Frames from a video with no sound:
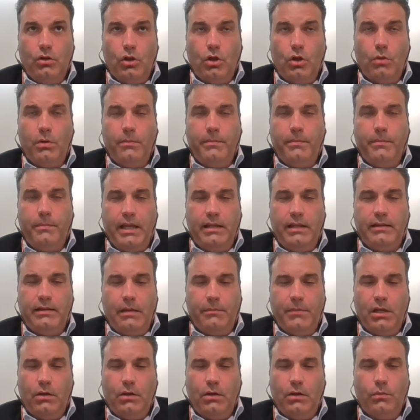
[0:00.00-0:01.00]
global
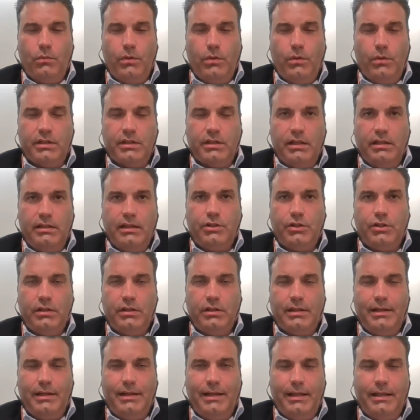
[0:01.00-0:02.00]
pandemic, which is an
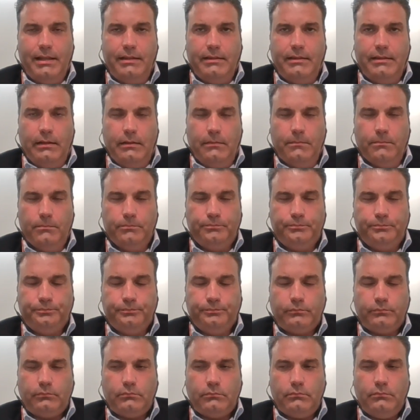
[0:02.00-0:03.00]
addiction to nicotine,
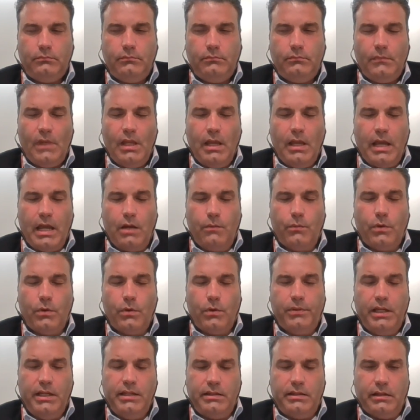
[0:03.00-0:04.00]
and
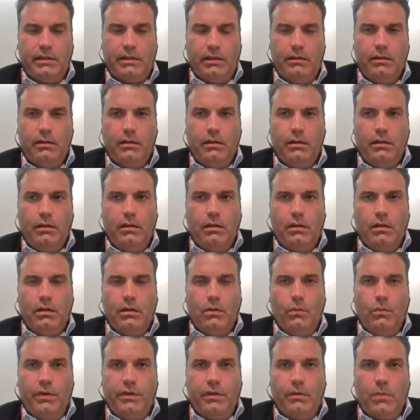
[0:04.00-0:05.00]
replace it
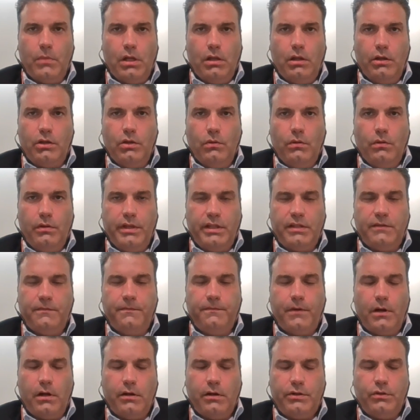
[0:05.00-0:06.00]
with a molecule that's
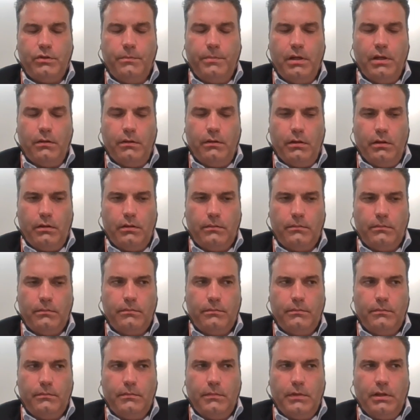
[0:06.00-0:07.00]
far superior.
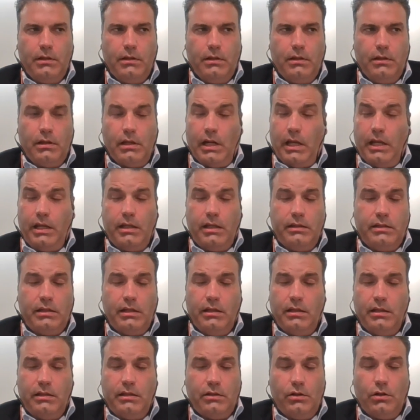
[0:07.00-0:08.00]
And I can
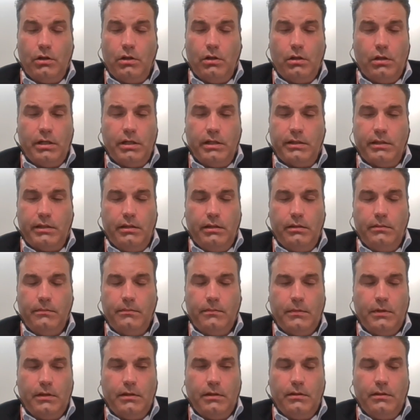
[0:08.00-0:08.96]
say this in all honesty,